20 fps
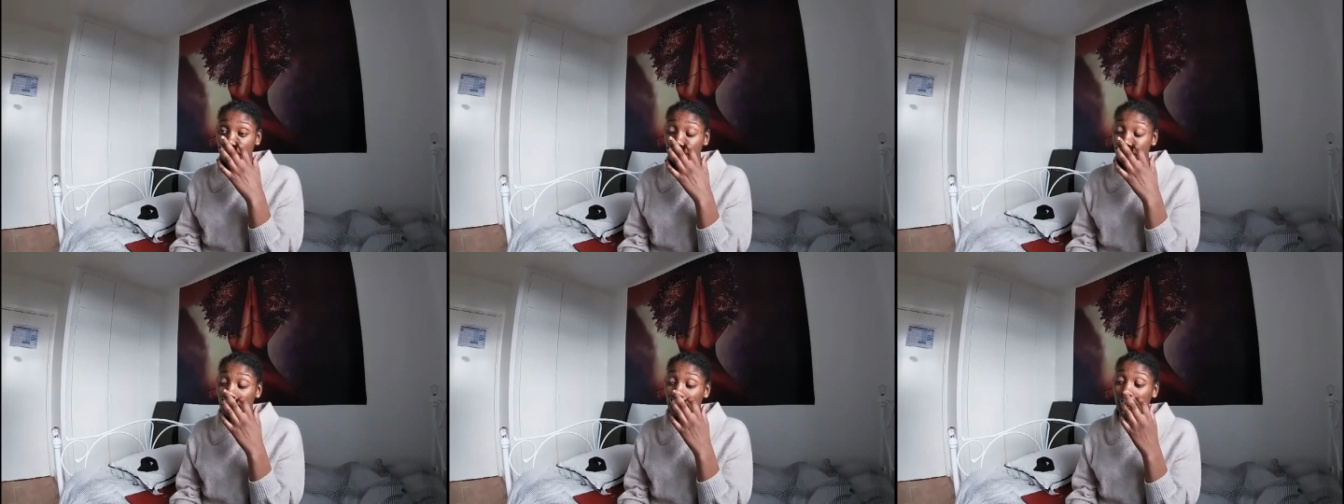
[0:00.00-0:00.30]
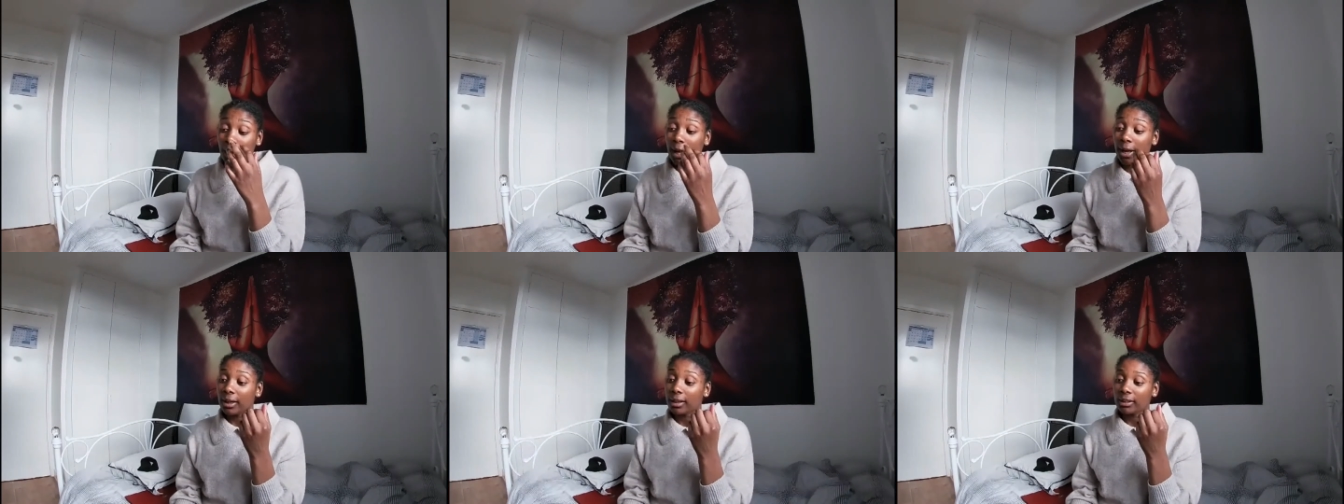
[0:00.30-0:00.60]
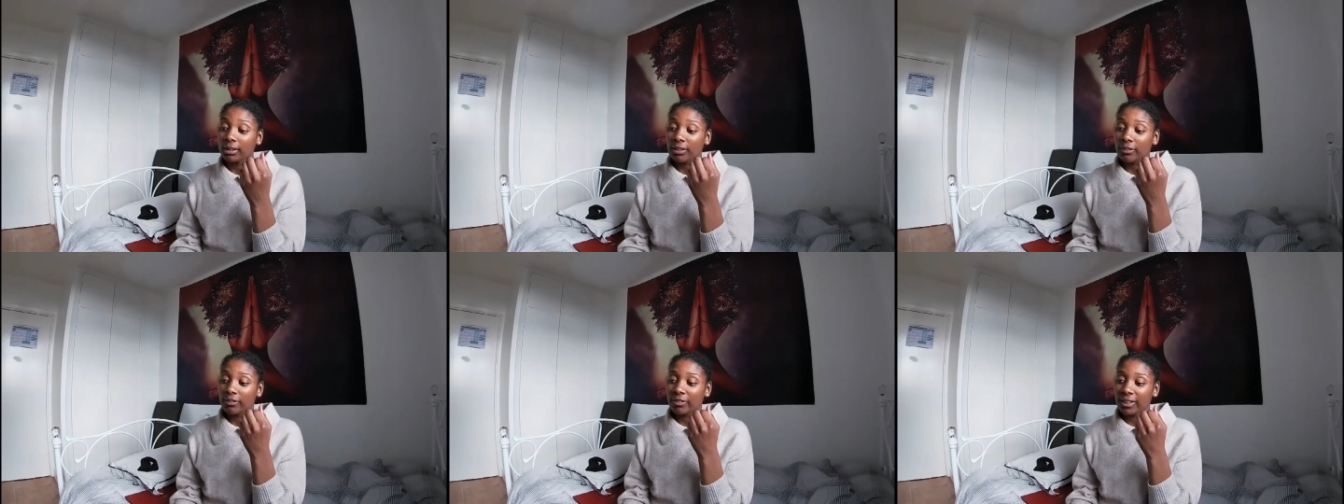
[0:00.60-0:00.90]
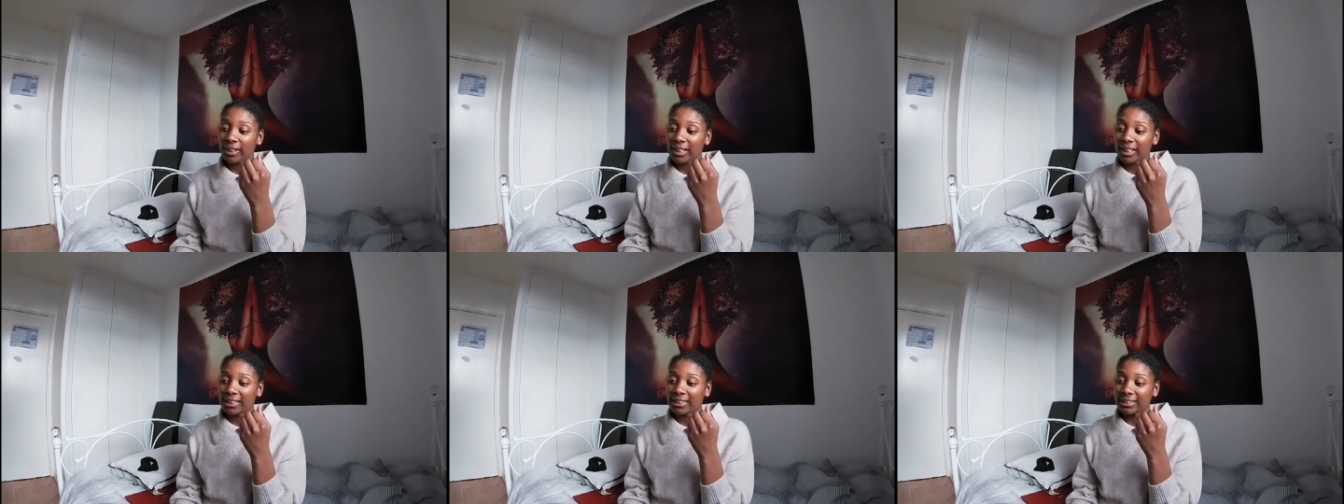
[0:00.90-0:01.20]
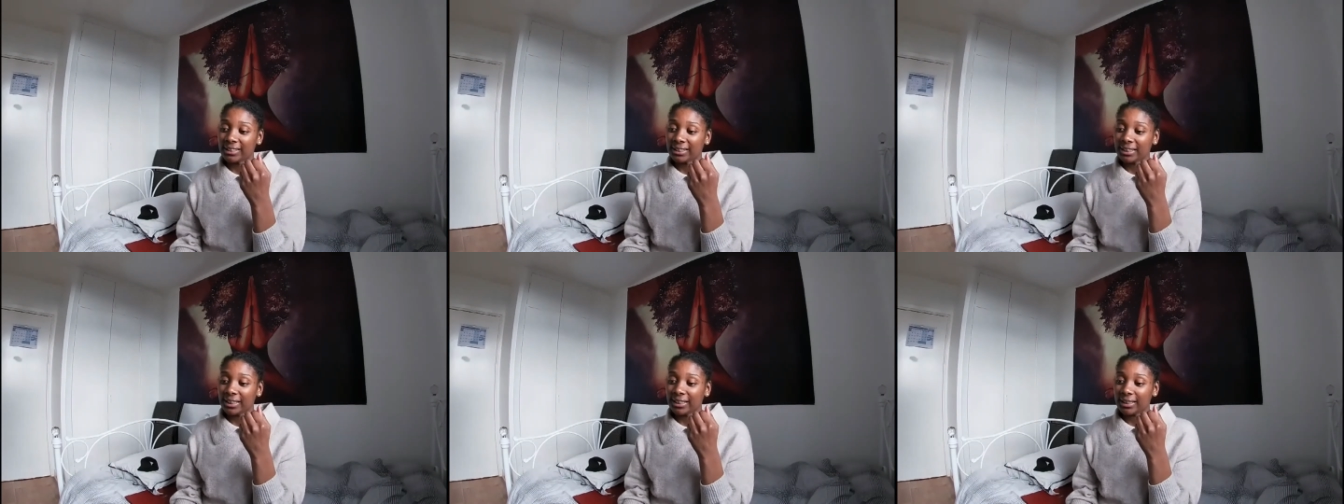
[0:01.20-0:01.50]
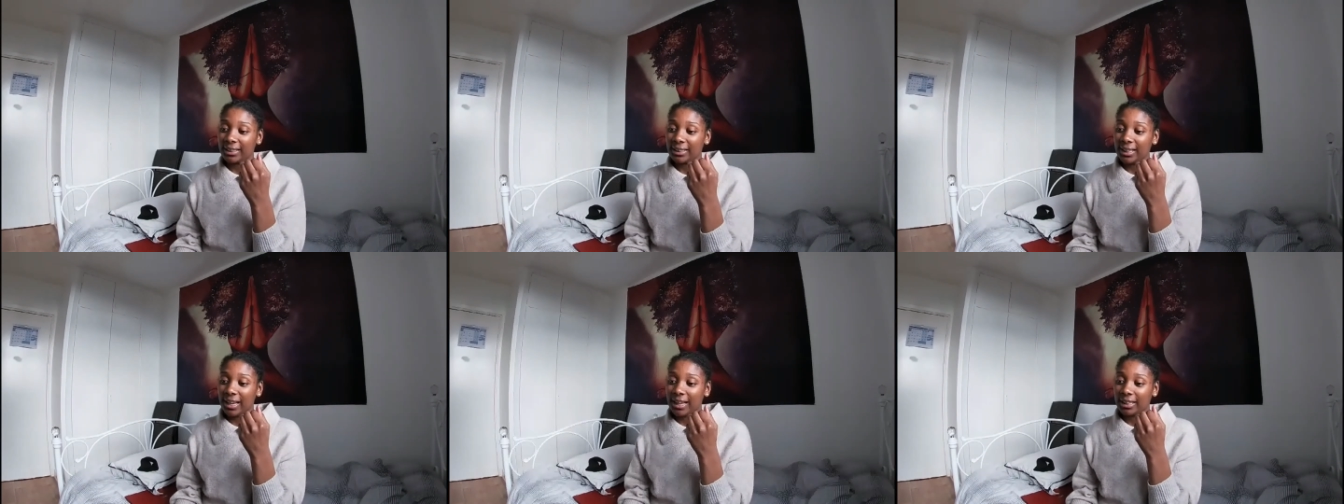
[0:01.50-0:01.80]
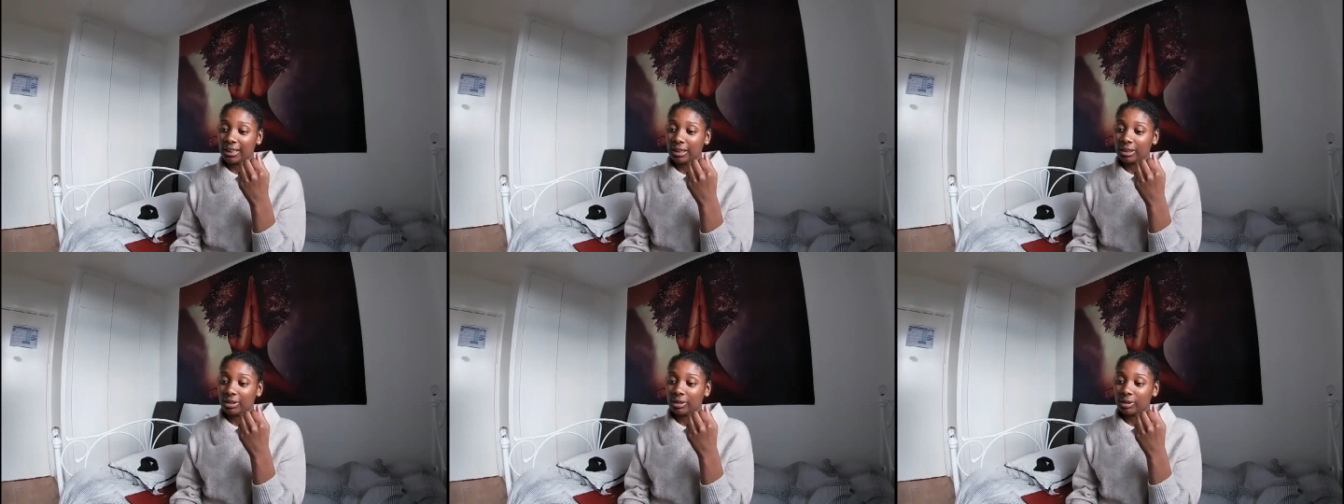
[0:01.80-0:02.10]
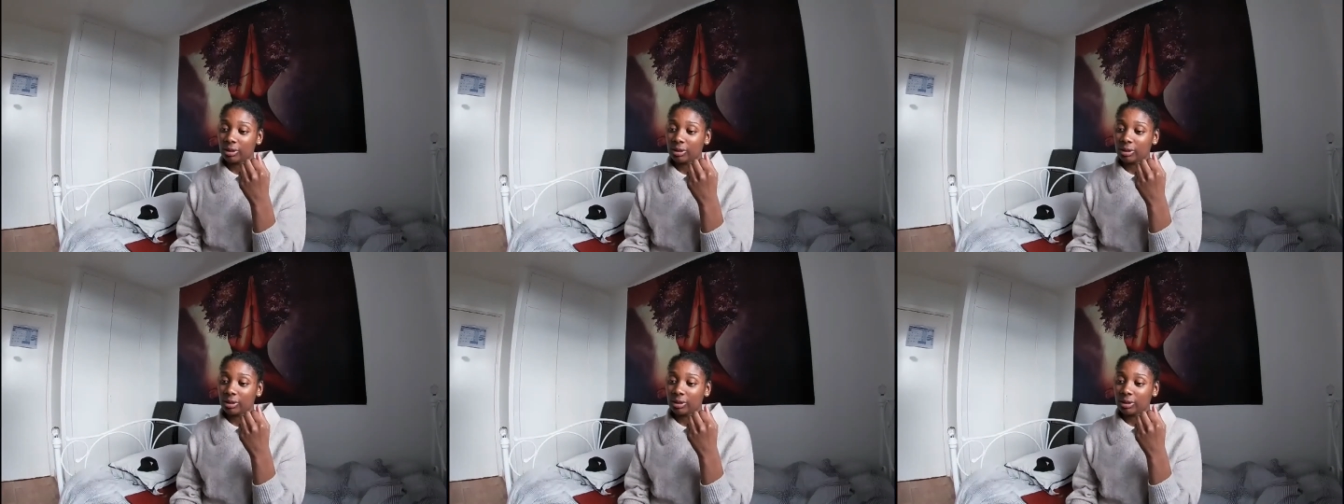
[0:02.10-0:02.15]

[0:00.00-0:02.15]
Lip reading: but the thing is, like,